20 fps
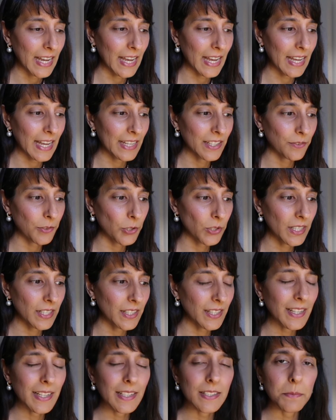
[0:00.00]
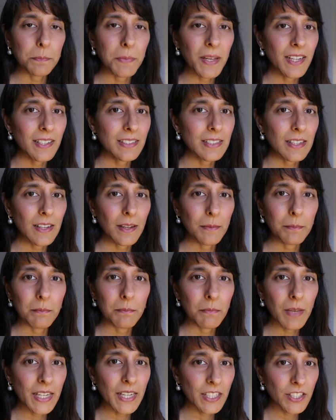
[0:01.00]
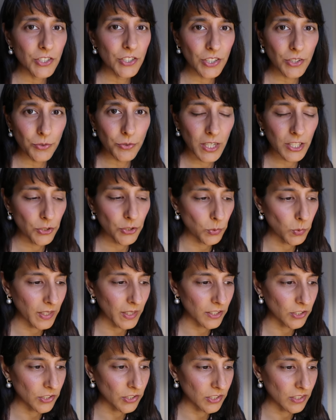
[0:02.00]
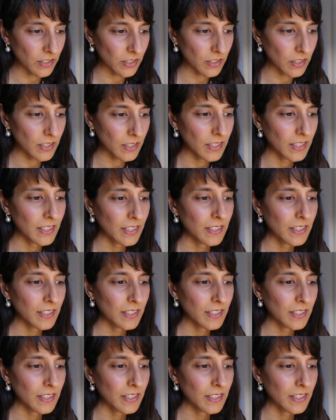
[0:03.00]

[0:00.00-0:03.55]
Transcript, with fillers: And I've got here, expect a major graduation.